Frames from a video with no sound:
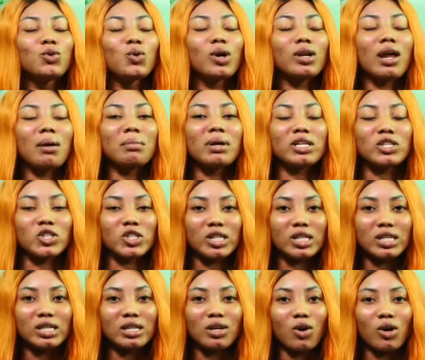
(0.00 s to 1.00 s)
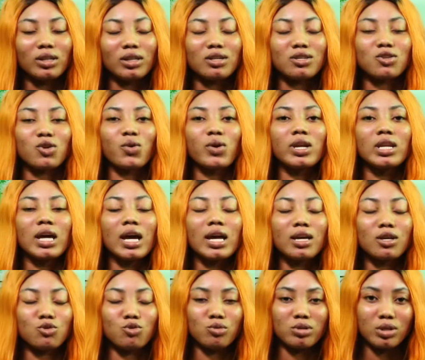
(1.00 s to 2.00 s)
No other matchy on the screen.
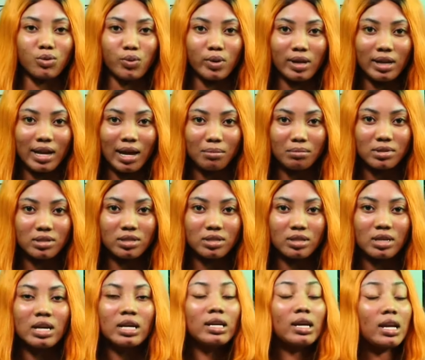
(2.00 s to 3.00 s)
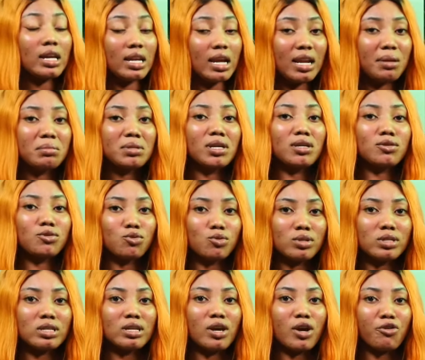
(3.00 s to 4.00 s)
Hey, Suzzy Williams. Hey, name is
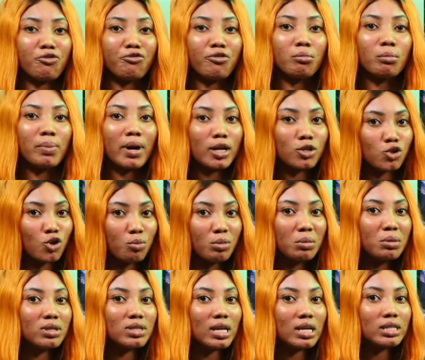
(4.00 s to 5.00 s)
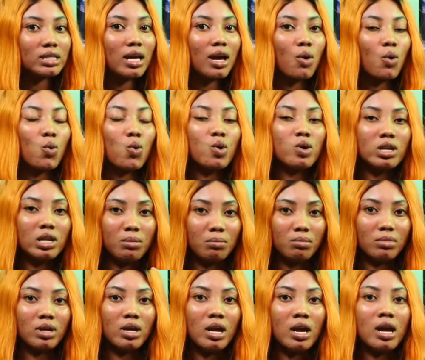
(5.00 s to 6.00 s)
Suzzy. A film patch on me, sir.
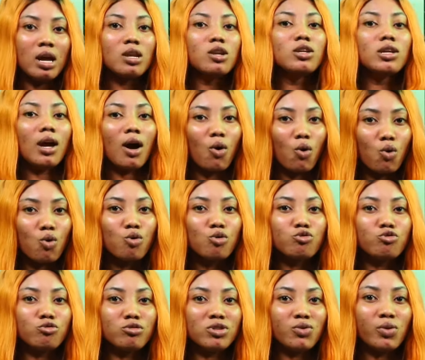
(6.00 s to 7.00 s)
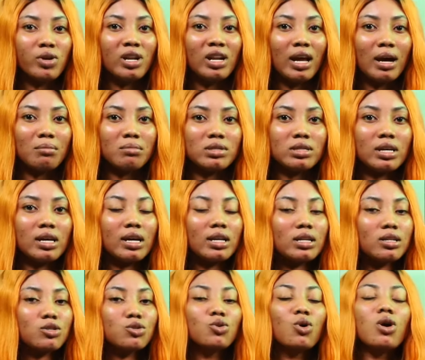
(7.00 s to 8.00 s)
Unim near Oku Suzzy Williams. It
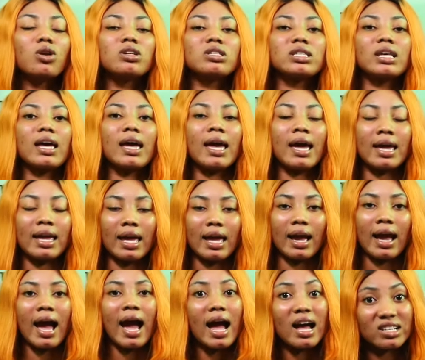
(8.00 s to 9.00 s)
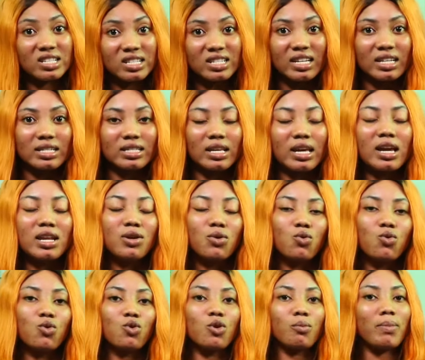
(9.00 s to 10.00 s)
is known, say, a car accident in your
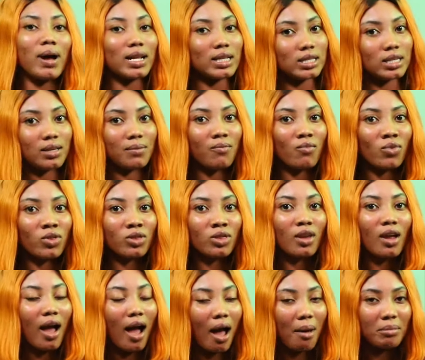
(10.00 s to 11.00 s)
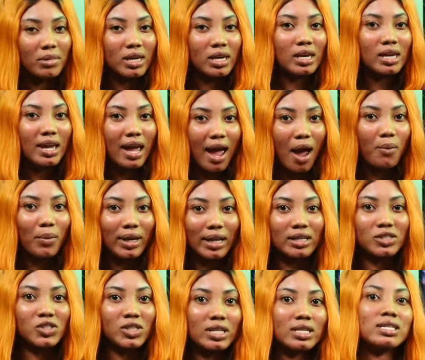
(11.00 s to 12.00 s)
cool, but I'm here with
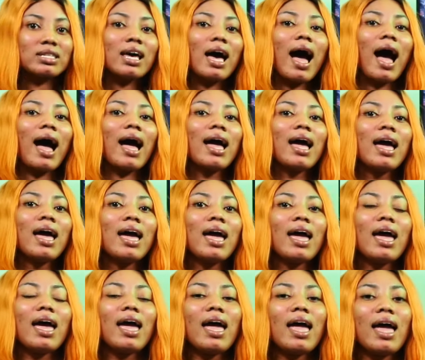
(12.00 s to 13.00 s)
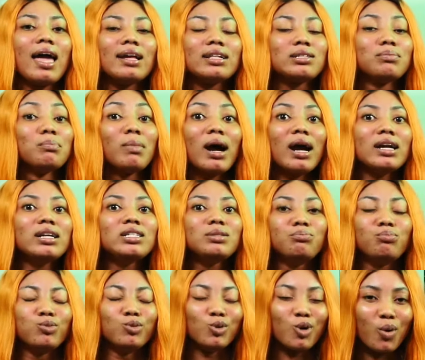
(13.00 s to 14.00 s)
a jitter. It's
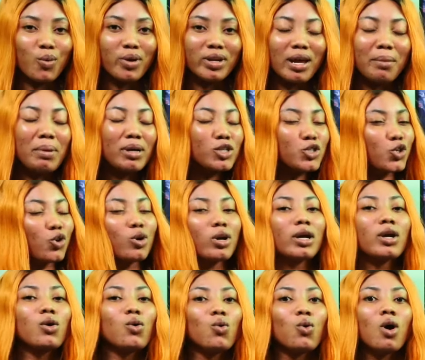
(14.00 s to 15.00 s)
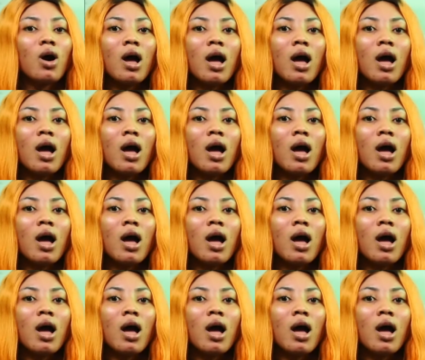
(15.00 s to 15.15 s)
mind blowing. A best or kill.